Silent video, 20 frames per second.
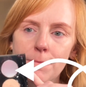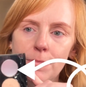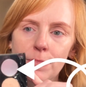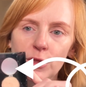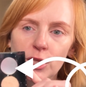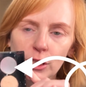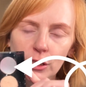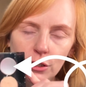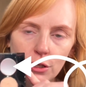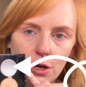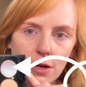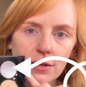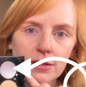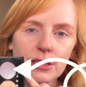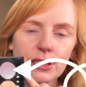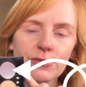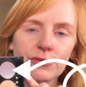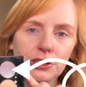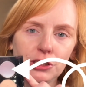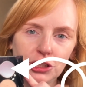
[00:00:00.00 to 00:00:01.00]
the loss
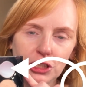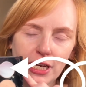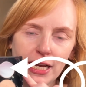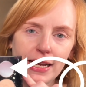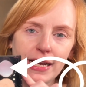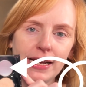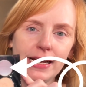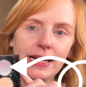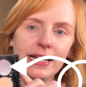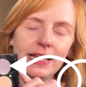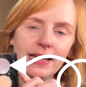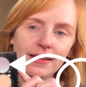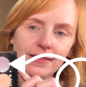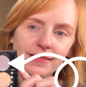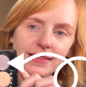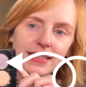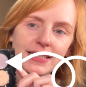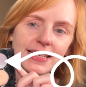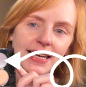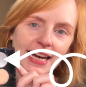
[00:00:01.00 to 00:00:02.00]
of a shade in
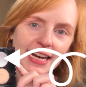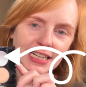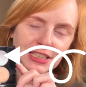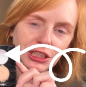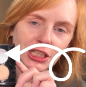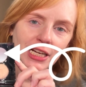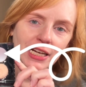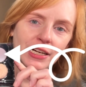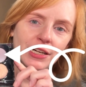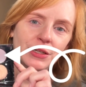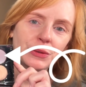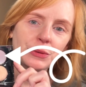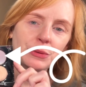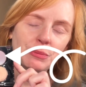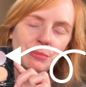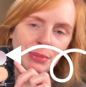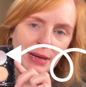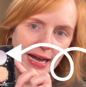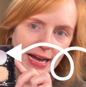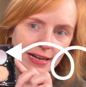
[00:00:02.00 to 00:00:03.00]
this eyeshadow
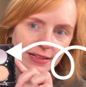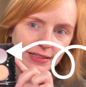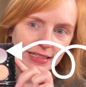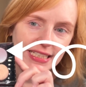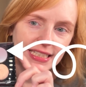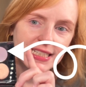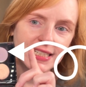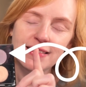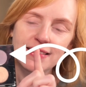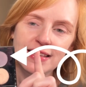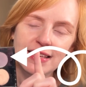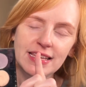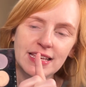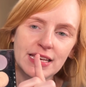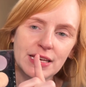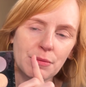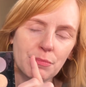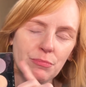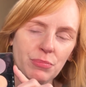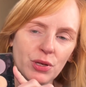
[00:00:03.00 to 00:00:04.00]
palette.
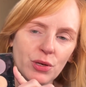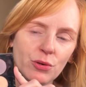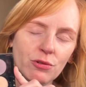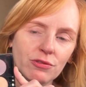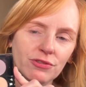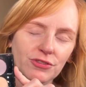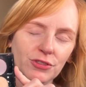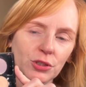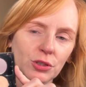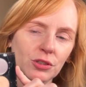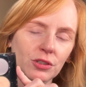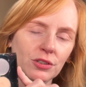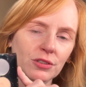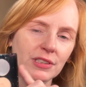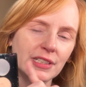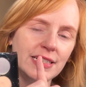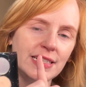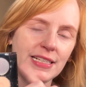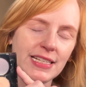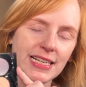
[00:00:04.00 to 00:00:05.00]
The beautiful,
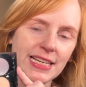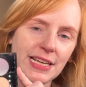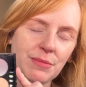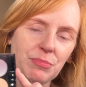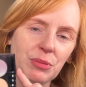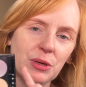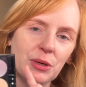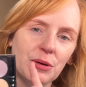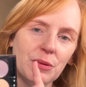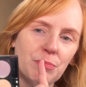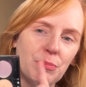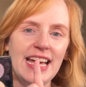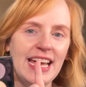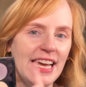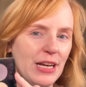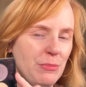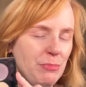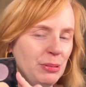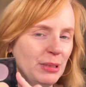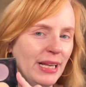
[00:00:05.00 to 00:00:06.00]
deep
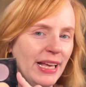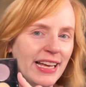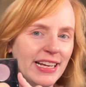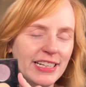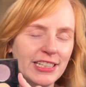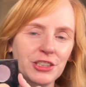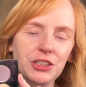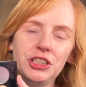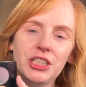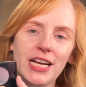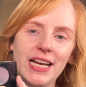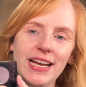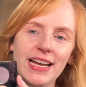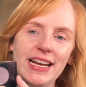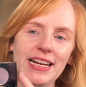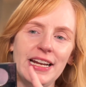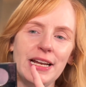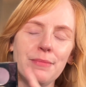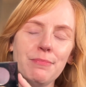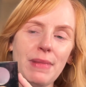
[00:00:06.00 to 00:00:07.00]
eggplant
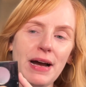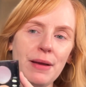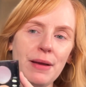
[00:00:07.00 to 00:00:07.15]
shade in my